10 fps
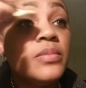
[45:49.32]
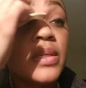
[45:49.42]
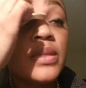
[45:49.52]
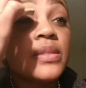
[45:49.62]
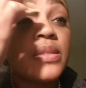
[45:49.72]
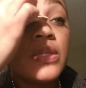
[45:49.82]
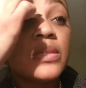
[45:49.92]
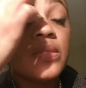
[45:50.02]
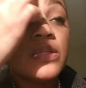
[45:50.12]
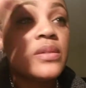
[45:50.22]
because it
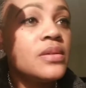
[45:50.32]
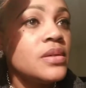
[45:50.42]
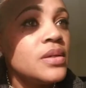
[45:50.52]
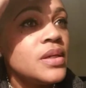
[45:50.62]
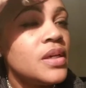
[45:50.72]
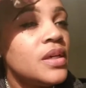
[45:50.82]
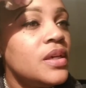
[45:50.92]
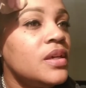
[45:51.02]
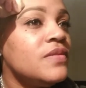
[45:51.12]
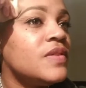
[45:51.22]
is
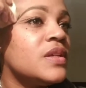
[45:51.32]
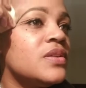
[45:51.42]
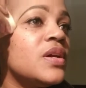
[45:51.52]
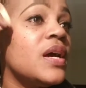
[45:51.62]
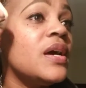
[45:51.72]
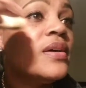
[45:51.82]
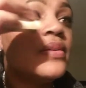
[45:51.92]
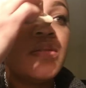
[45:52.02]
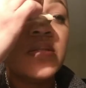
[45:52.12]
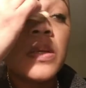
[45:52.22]
evening, you
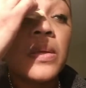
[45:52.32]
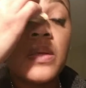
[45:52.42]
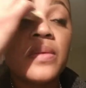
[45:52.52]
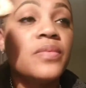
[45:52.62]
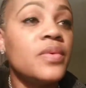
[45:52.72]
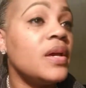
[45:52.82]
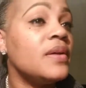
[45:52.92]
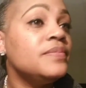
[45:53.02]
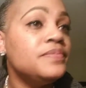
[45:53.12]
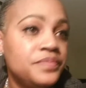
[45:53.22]
guys. Okay,
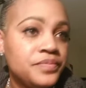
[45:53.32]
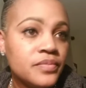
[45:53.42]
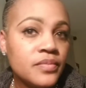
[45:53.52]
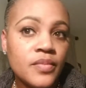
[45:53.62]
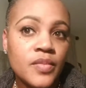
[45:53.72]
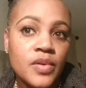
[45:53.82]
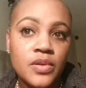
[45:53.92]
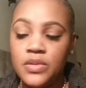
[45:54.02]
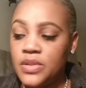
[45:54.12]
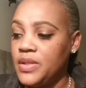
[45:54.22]

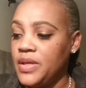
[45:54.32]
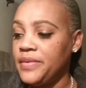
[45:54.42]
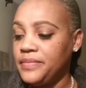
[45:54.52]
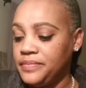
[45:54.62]
you see that?